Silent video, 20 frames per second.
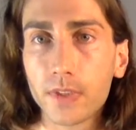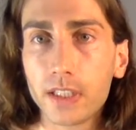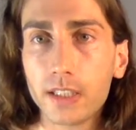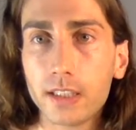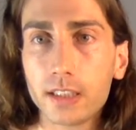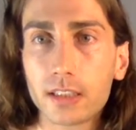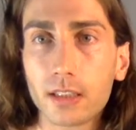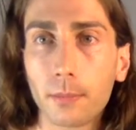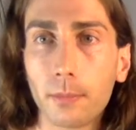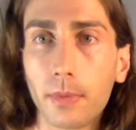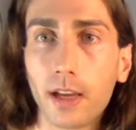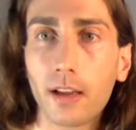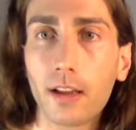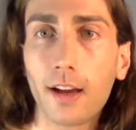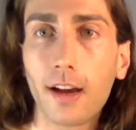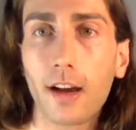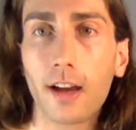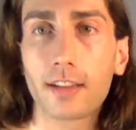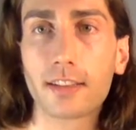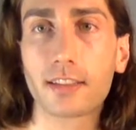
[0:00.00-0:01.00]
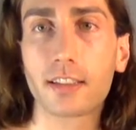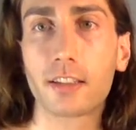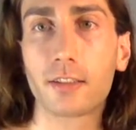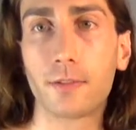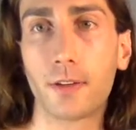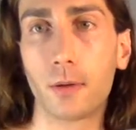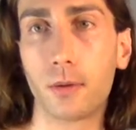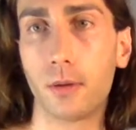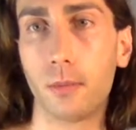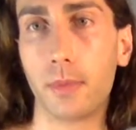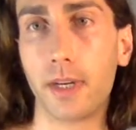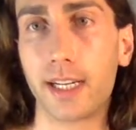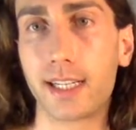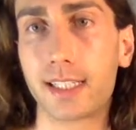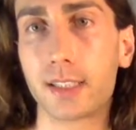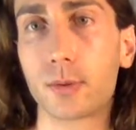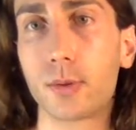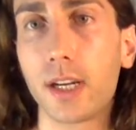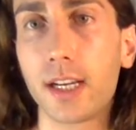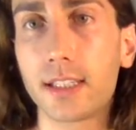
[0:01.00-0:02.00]
Isabel asks if I will make
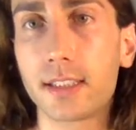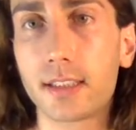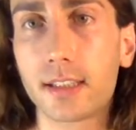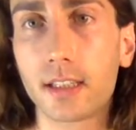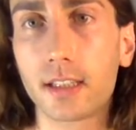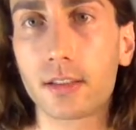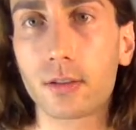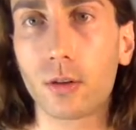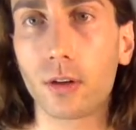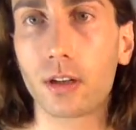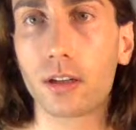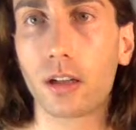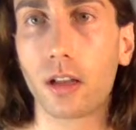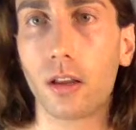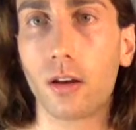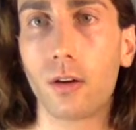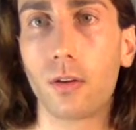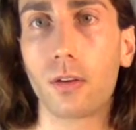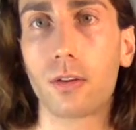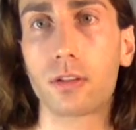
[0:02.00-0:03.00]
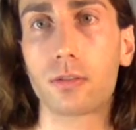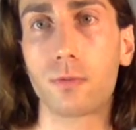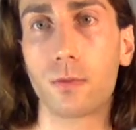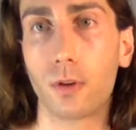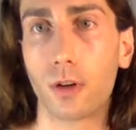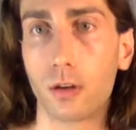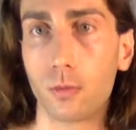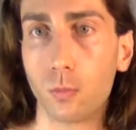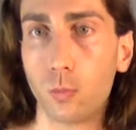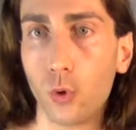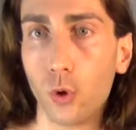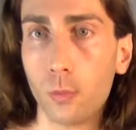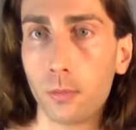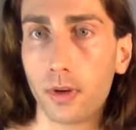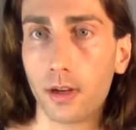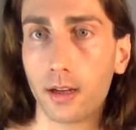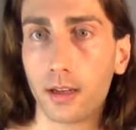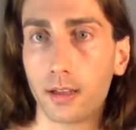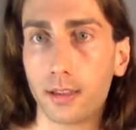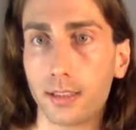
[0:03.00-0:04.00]
dresses or clothes for a
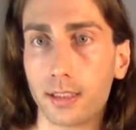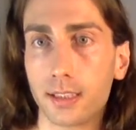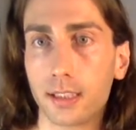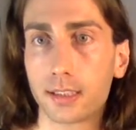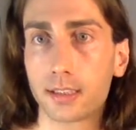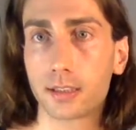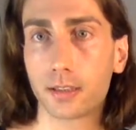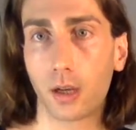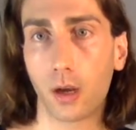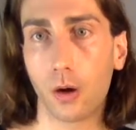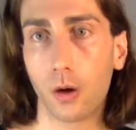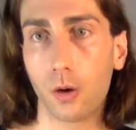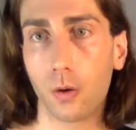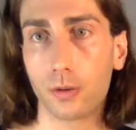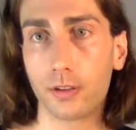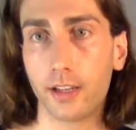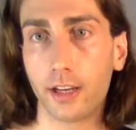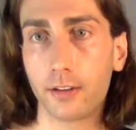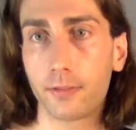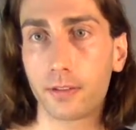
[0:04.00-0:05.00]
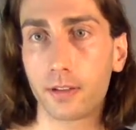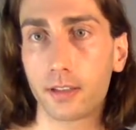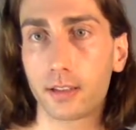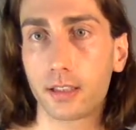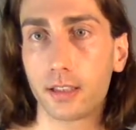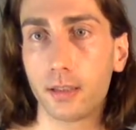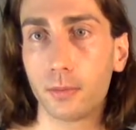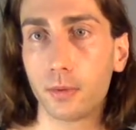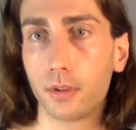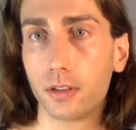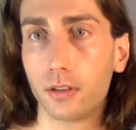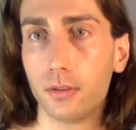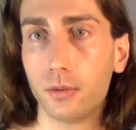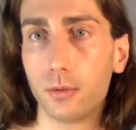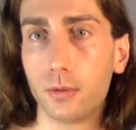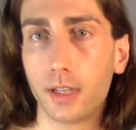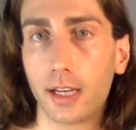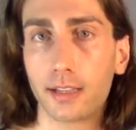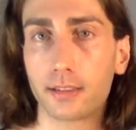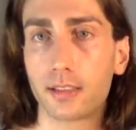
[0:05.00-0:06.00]
woman. So definitely we'll do
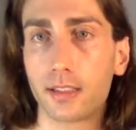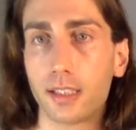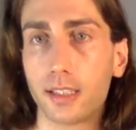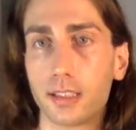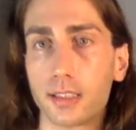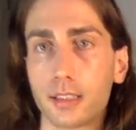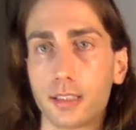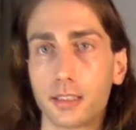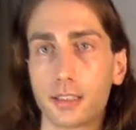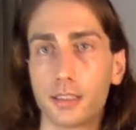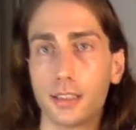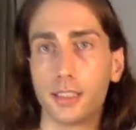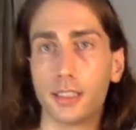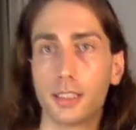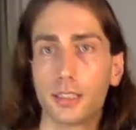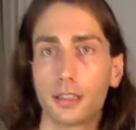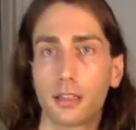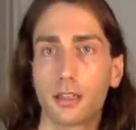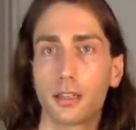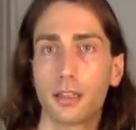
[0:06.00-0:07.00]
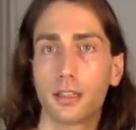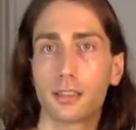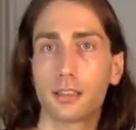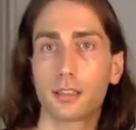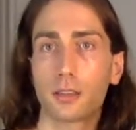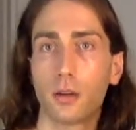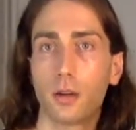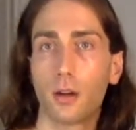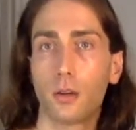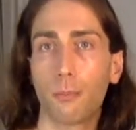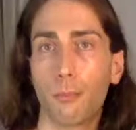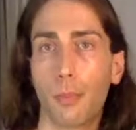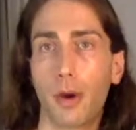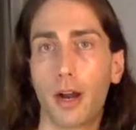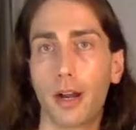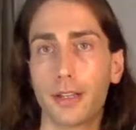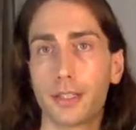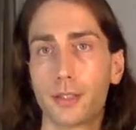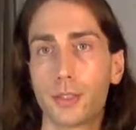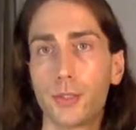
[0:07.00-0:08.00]
that this year. It's on
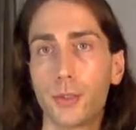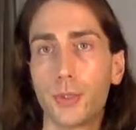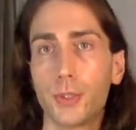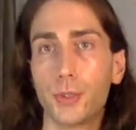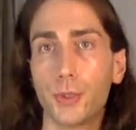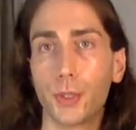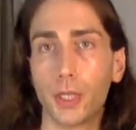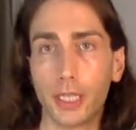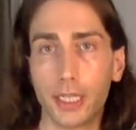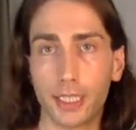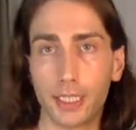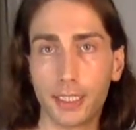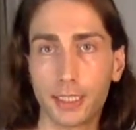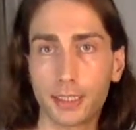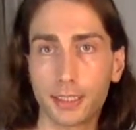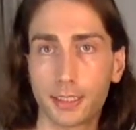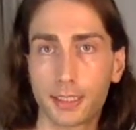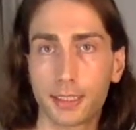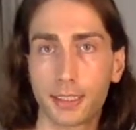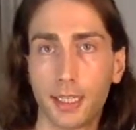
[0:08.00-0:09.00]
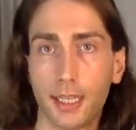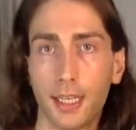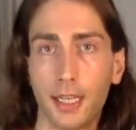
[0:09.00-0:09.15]
my to-do list.